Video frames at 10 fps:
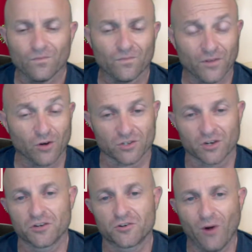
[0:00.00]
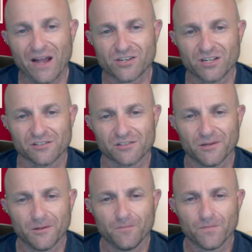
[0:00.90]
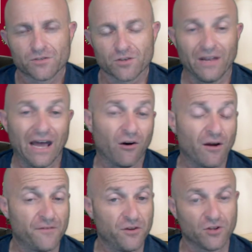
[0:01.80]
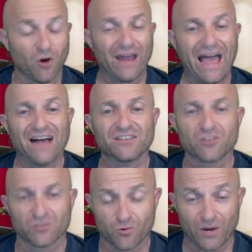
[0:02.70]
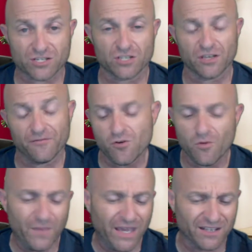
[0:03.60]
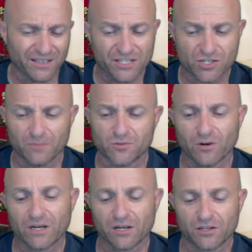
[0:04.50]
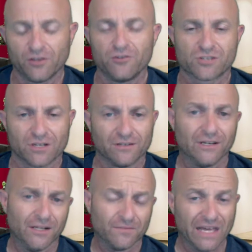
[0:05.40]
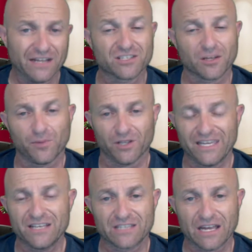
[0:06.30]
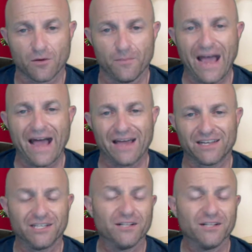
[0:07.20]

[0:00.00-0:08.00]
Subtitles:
Those are good questions. So now, if you don't ask those questions, if you immediately jump to a conclusion that it's the police that are bad,